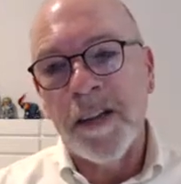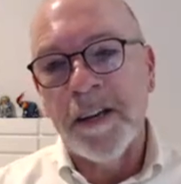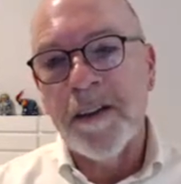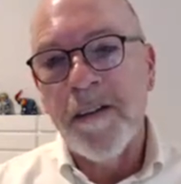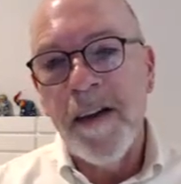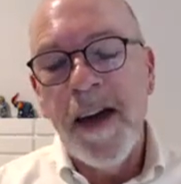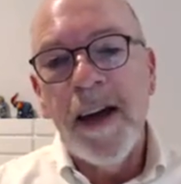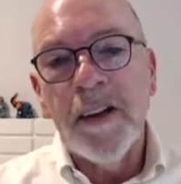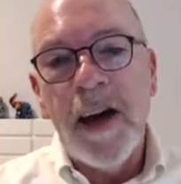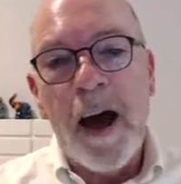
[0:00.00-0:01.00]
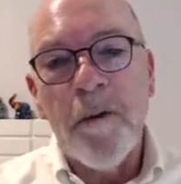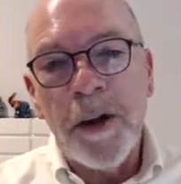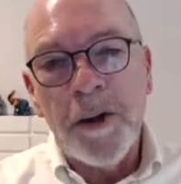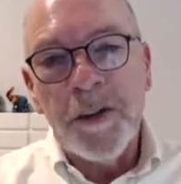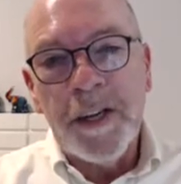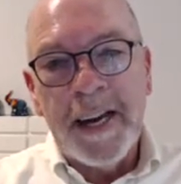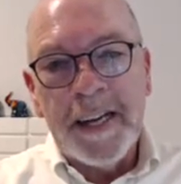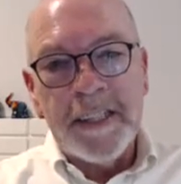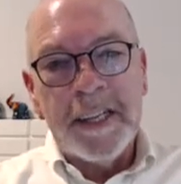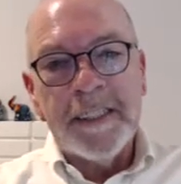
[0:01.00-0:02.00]
Theater. How are you doing today,
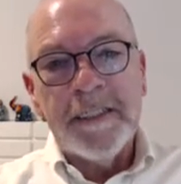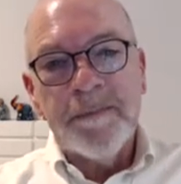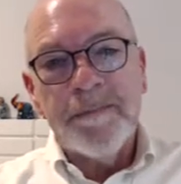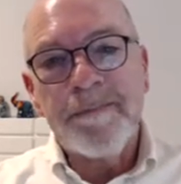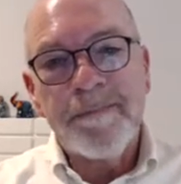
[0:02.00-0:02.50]
Jason?